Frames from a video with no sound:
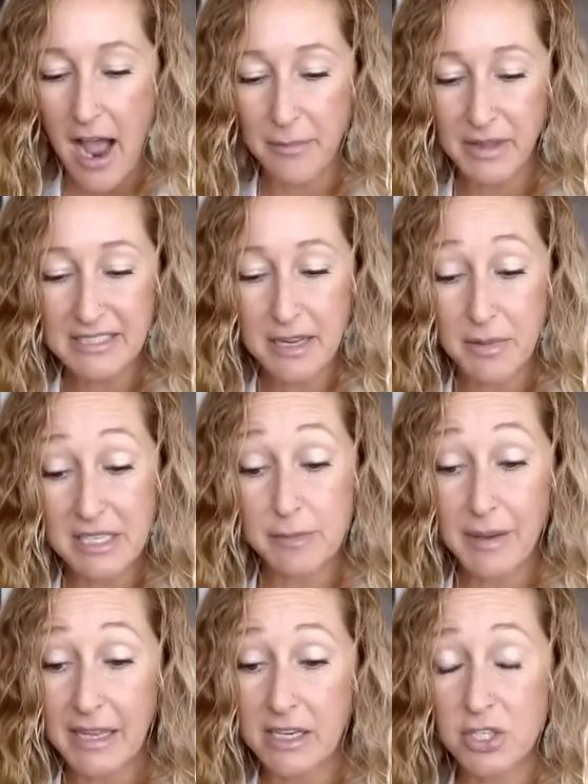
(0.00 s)
This can be
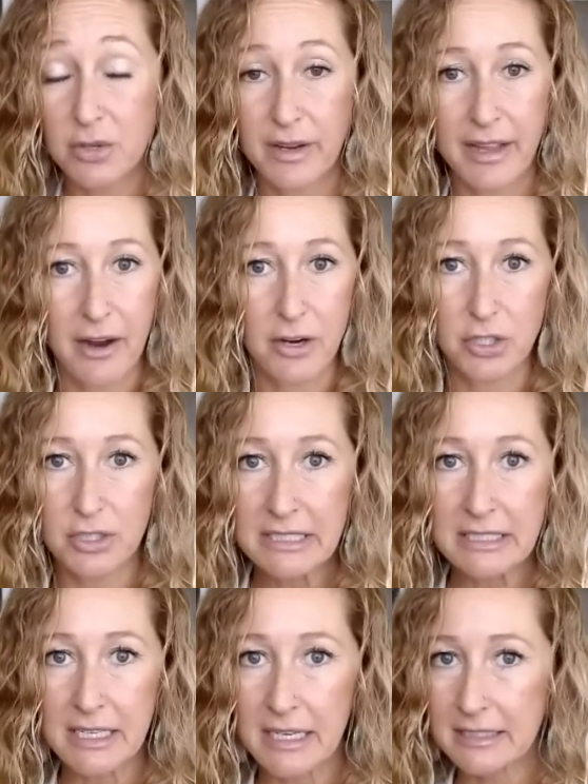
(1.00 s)
speaking to a
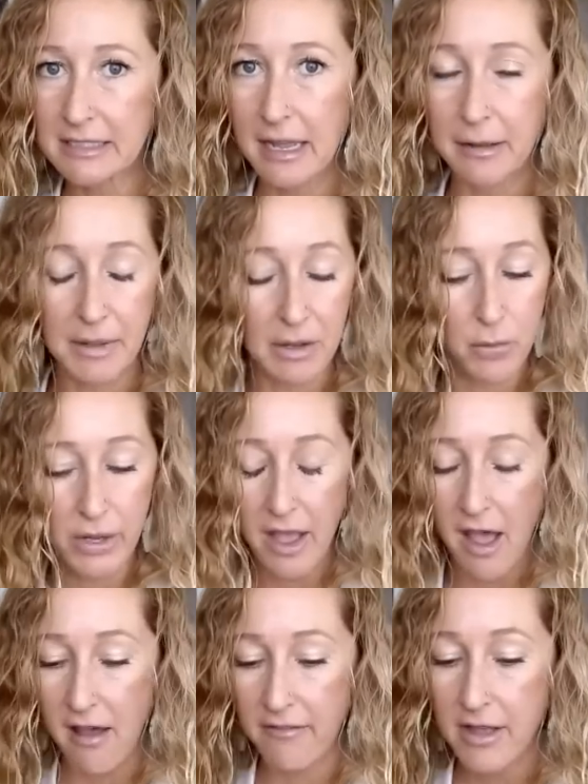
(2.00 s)
characteristics. I mean,
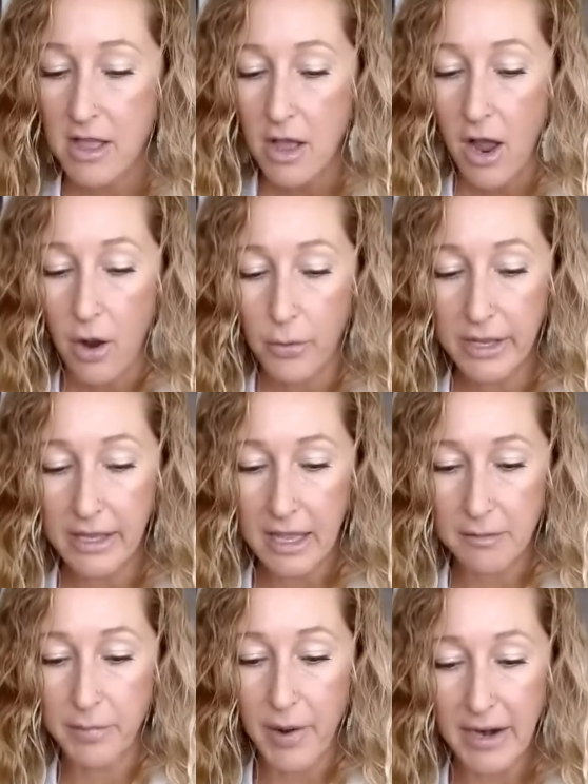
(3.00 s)
we
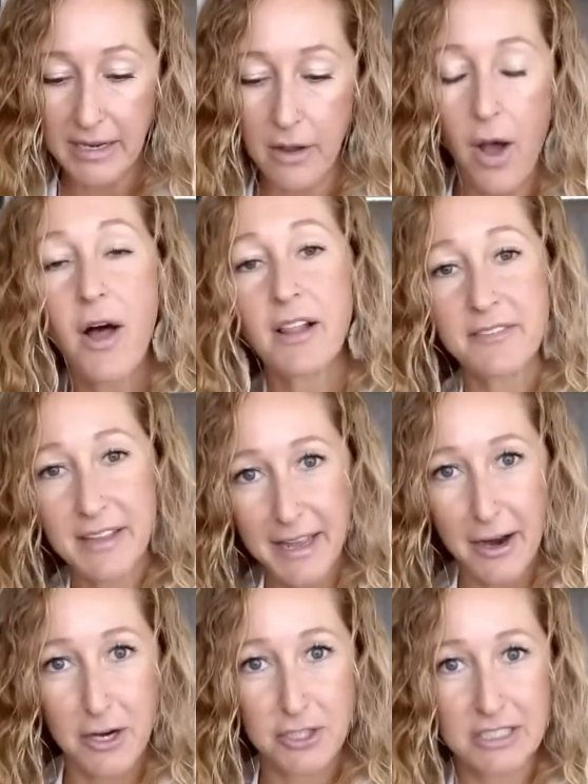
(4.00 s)
embody all of the
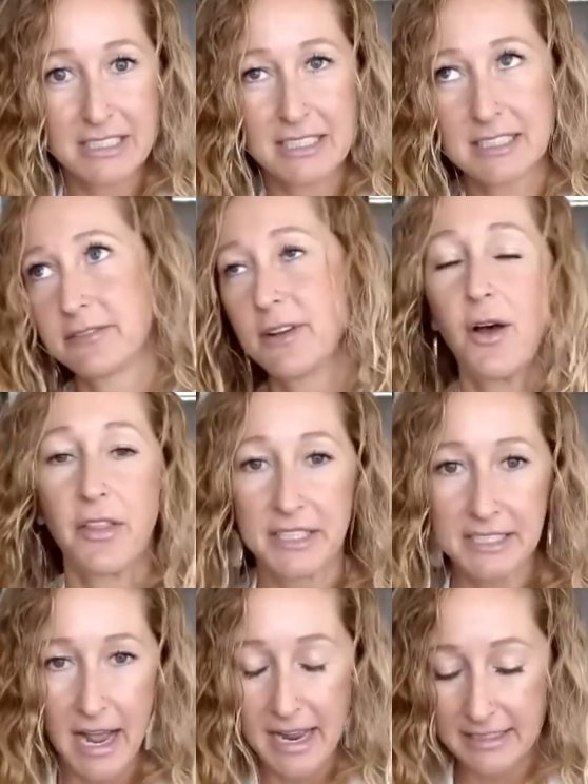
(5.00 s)
characteristics of all the
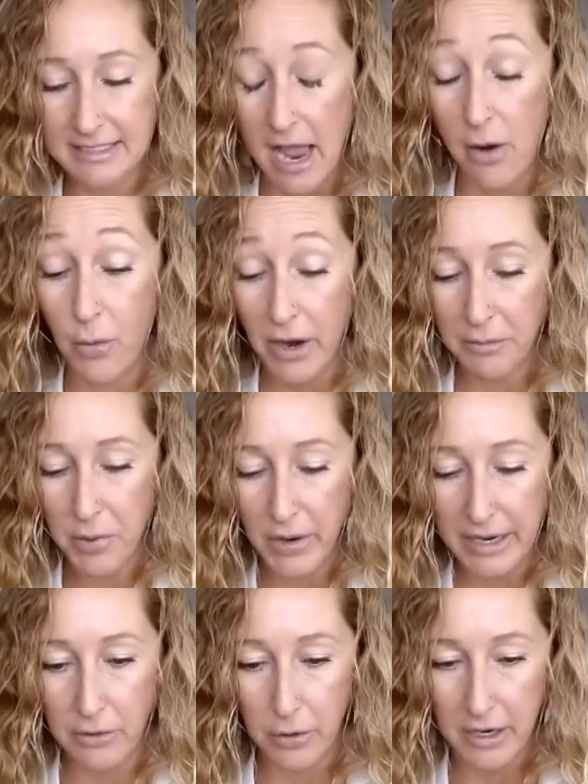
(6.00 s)
signs at one
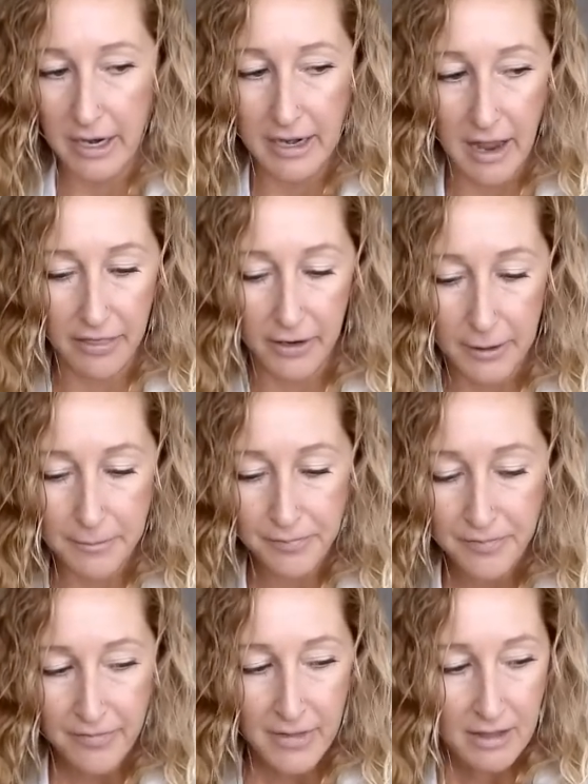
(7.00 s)
point or another.
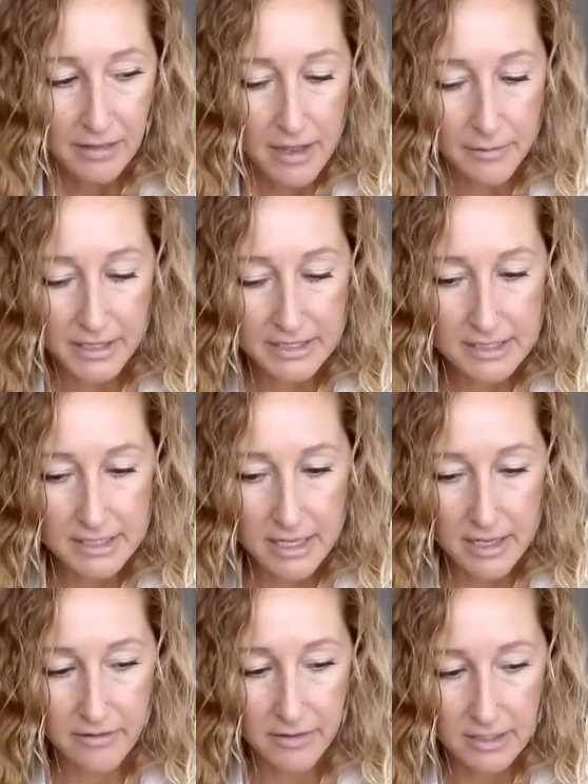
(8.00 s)
Let me
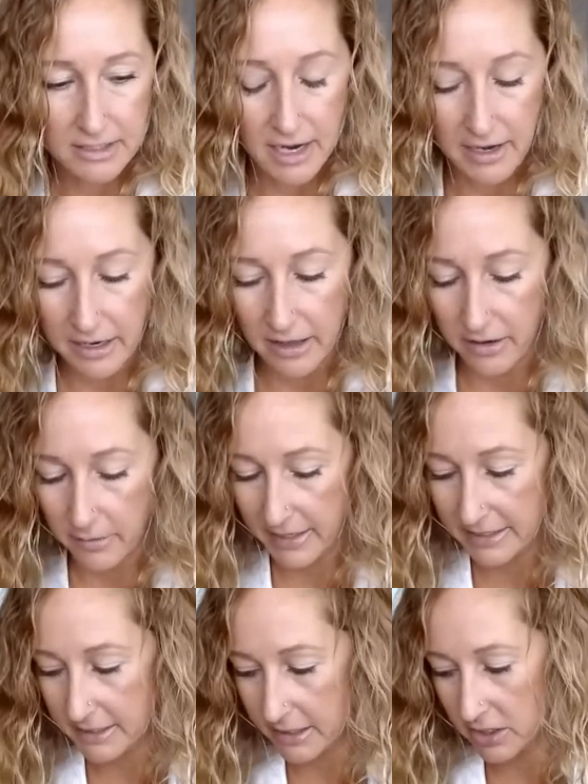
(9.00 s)
see if there's any other
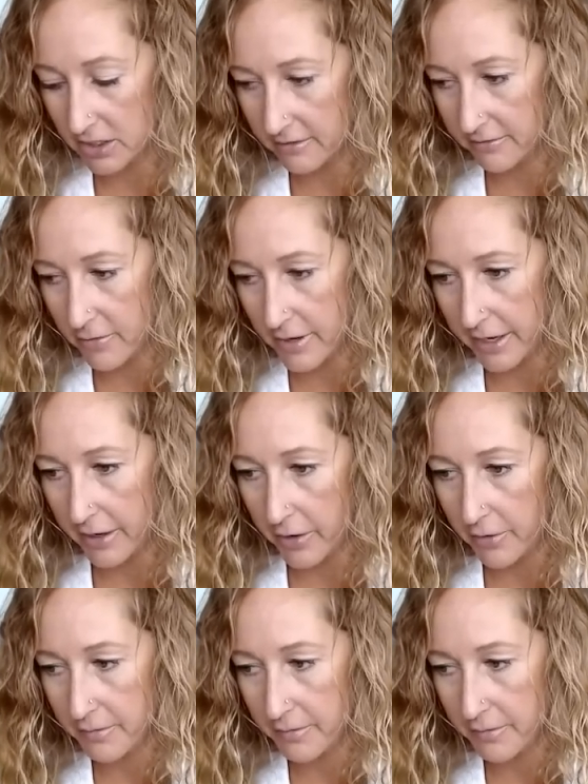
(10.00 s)
message for you.